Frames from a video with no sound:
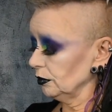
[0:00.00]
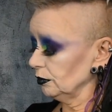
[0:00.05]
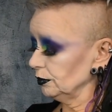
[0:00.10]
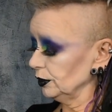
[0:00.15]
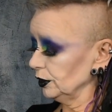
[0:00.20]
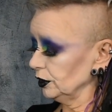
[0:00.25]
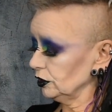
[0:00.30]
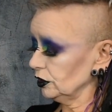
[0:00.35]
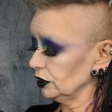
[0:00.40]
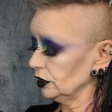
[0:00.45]

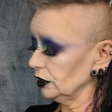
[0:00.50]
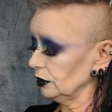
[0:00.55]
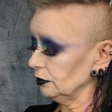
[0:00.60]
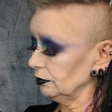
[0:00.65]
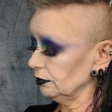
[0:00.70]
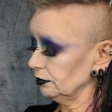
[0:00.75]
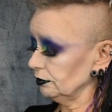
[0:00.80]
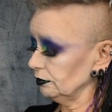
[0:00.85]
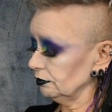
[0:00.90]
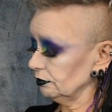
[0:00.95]
put
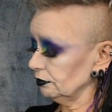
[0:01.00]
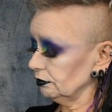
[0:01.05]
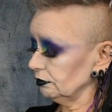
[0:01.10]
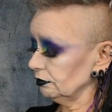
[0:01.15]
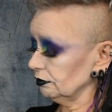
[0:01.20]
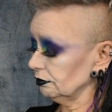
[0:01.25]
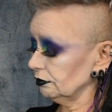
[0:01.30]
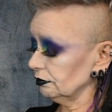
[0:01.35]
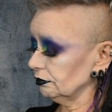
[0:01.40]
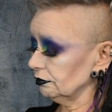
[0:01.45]
some
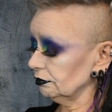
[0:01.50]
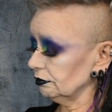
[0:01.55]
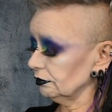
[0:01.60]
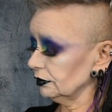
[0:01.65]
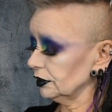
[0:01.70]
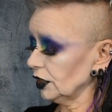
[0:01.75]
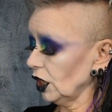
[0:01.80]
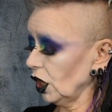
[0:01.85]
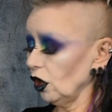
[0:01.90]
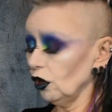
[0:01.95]

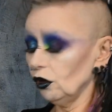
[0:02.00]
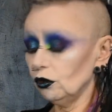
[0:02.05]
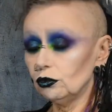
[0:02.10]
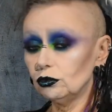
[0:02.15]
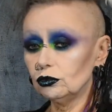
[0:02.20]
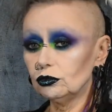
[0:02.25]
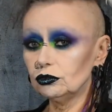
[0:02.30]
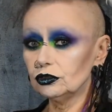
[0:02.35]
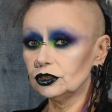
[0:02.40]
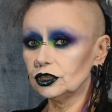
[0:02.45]

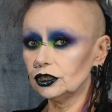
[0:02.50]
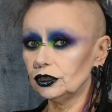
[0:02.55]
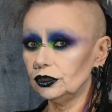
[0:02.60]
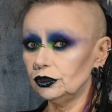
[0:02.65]
holes